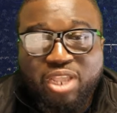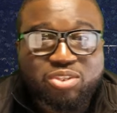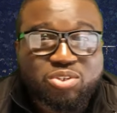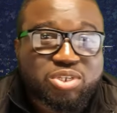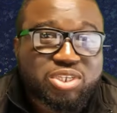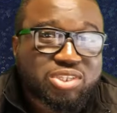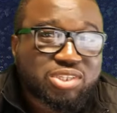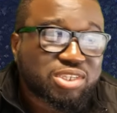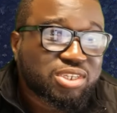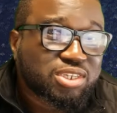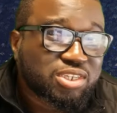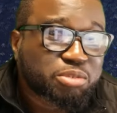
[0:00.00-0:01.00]
As you can
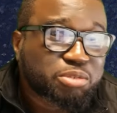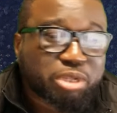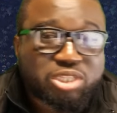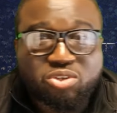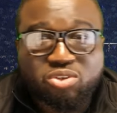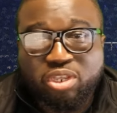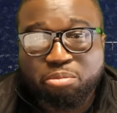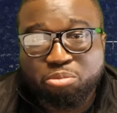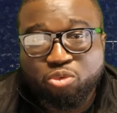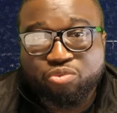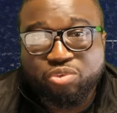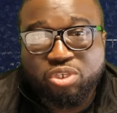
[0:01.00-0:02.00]
see, this particular
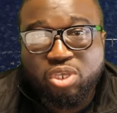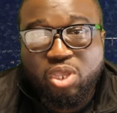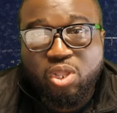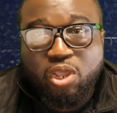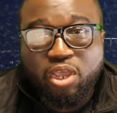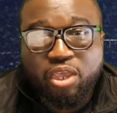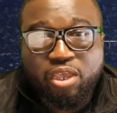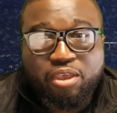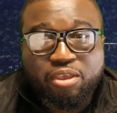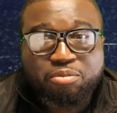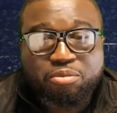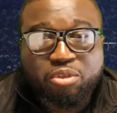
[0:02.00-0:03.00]
movie,
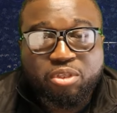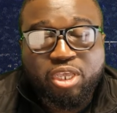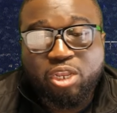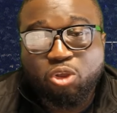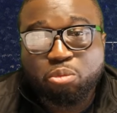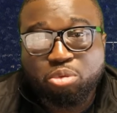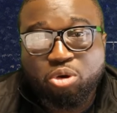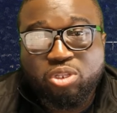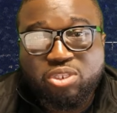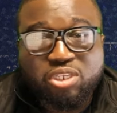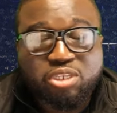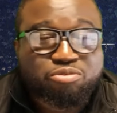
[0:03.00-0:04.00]
uh, Hello
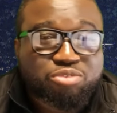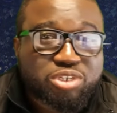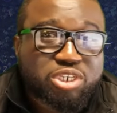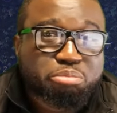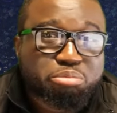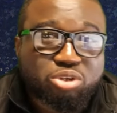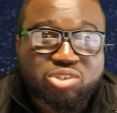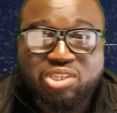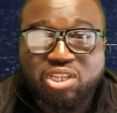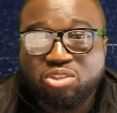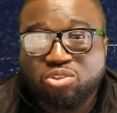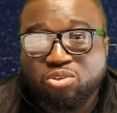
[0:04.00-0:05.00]
Pot, it really boils
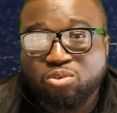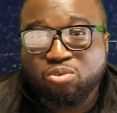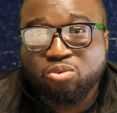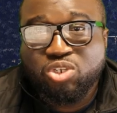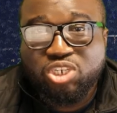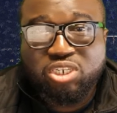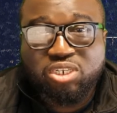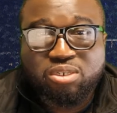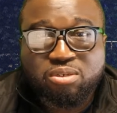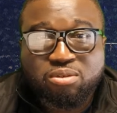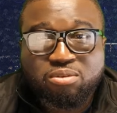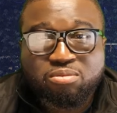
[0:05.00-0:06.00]
down to
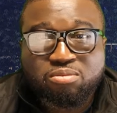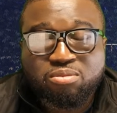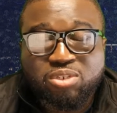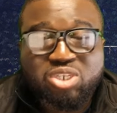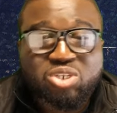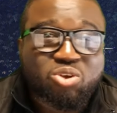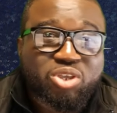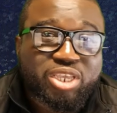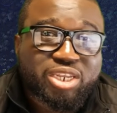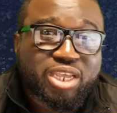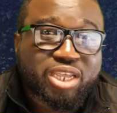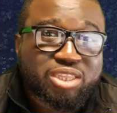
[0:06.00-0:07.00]
she did not
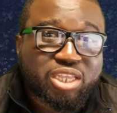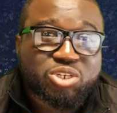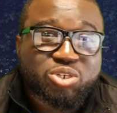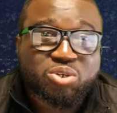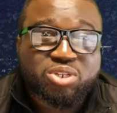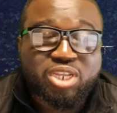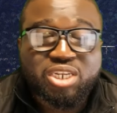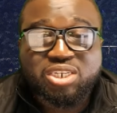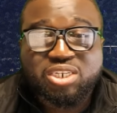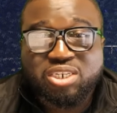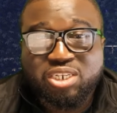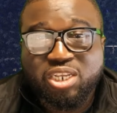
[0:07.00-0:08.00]
get the attention that
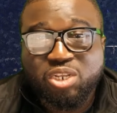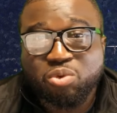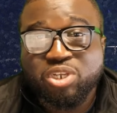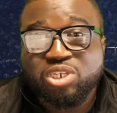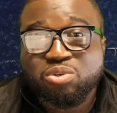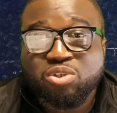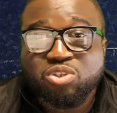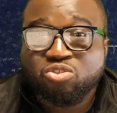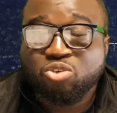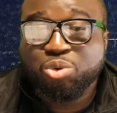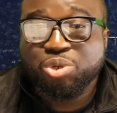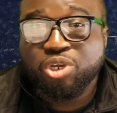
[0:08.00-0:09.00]
she needed when she was
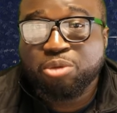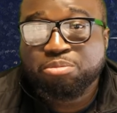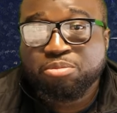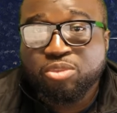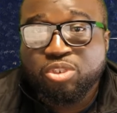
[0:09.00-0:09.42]
growing up.